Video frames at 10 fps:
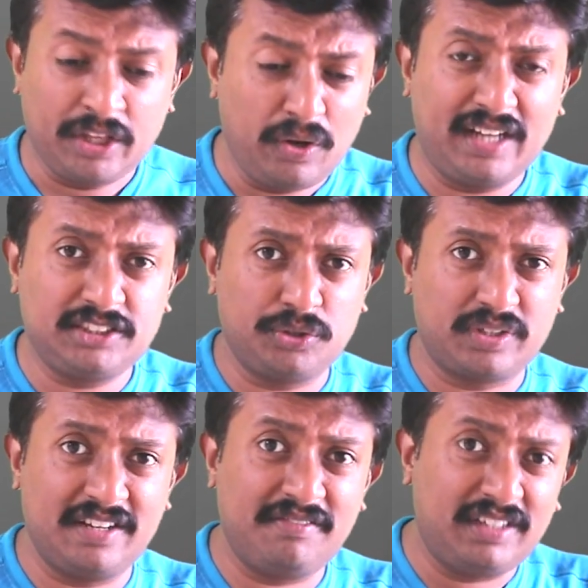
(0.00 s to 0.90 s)
as you
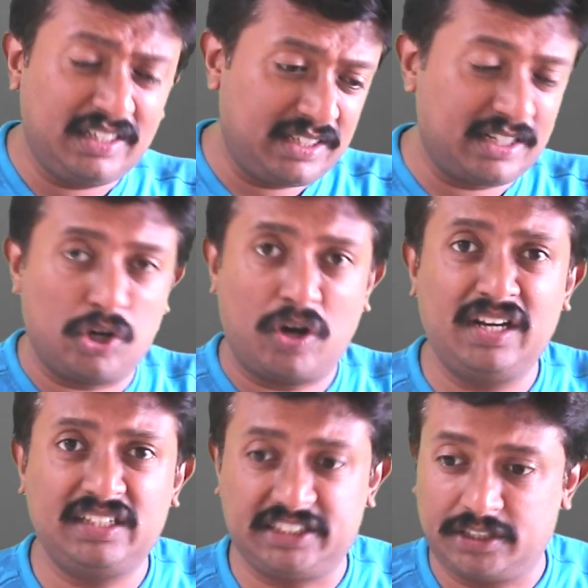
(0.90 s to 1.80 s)
convert that
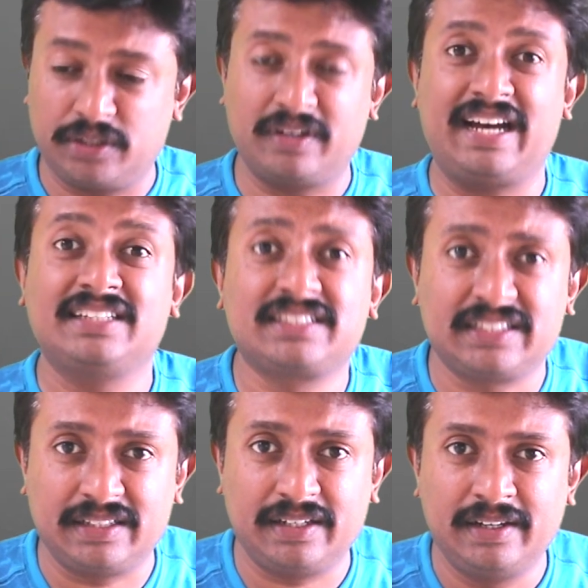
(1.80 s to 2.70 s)
knowledge into your
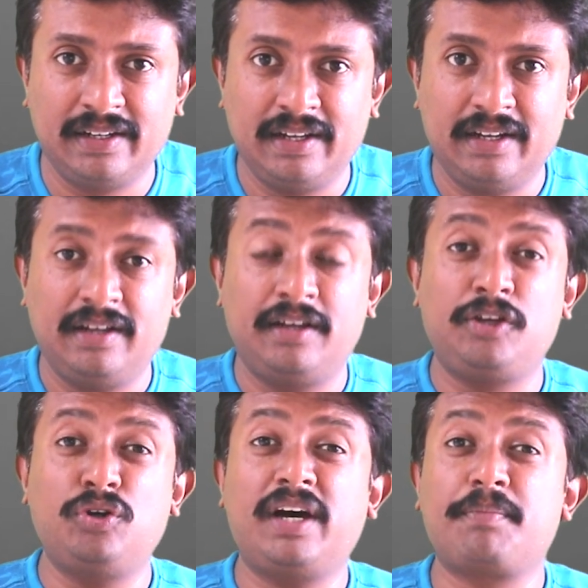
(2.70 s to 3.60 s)
answer,
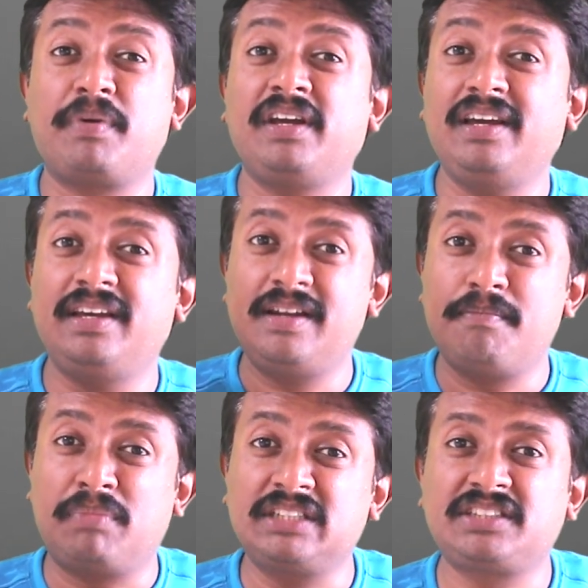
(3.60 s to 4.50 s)
you are bringing
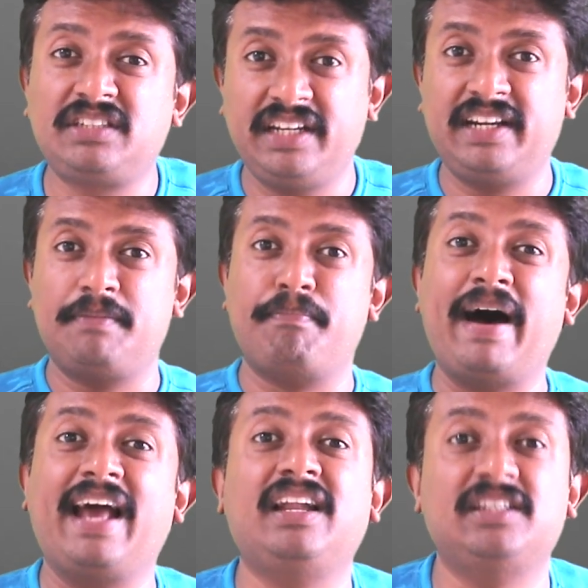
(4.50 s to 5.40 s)
in much needed
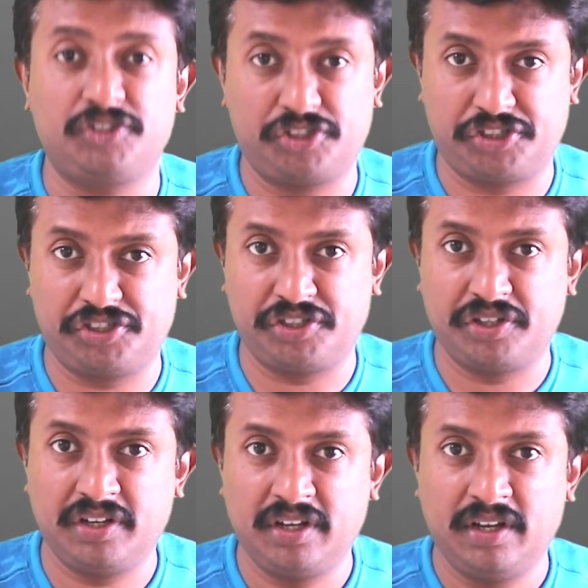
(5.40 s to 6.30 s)

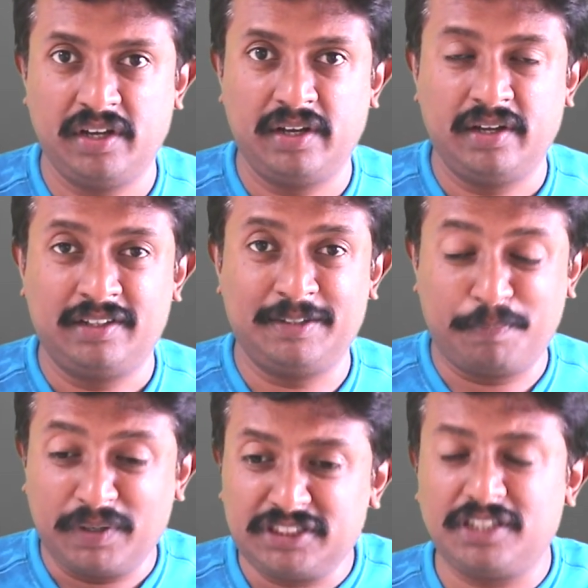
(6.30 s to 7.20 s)
balance. The
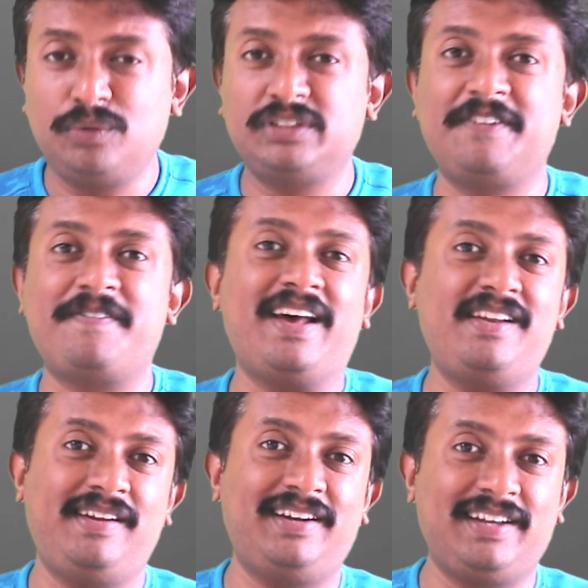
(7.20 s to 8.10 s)
person who is
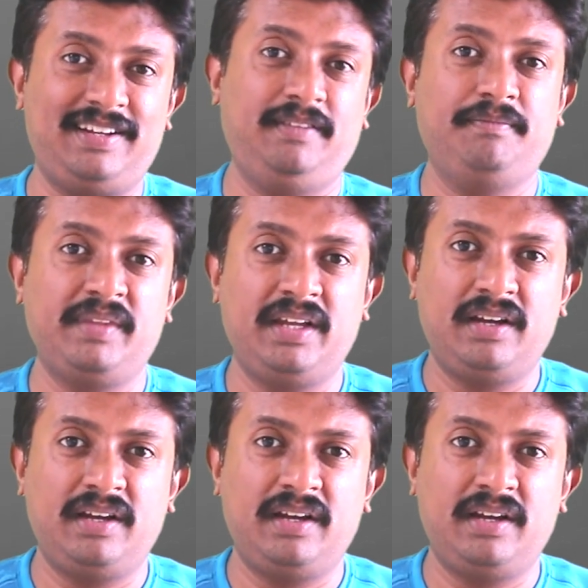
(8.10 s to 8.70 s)
evaluating